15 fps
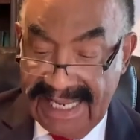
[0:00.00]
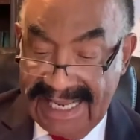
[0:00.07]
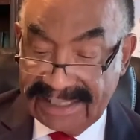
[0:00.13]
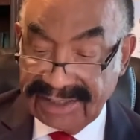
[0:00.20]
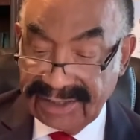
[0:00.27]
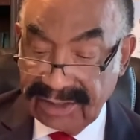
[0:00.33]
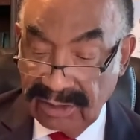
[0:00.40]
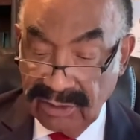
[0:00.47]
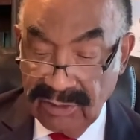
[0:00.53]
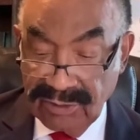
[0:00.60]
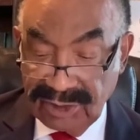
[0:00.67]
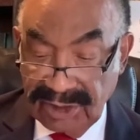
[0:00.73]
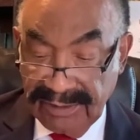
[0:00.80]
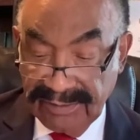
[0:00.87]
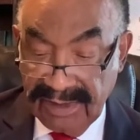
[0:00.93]

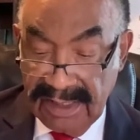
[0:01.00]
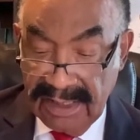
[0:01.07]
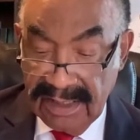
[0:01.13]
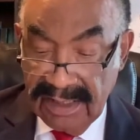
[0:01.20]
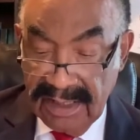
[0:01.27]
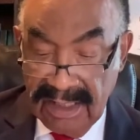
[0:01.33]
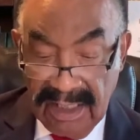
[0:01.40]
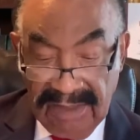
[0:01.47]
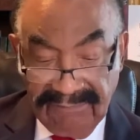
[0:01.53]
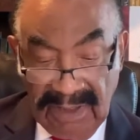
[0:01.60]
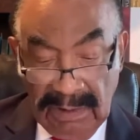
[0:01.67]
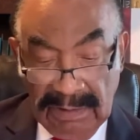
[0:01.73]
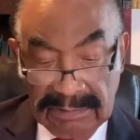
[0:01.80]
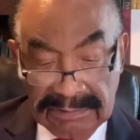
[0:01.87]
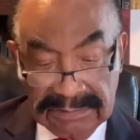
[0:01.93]
exclusion of
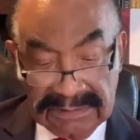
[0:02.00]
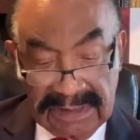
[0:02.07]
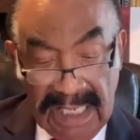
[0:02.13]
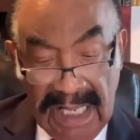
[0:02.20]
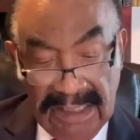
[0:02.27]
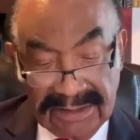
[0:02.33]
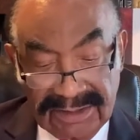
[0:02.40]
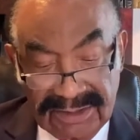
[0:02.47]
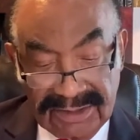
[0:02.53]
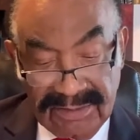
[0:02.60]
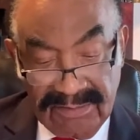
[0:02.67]
all God's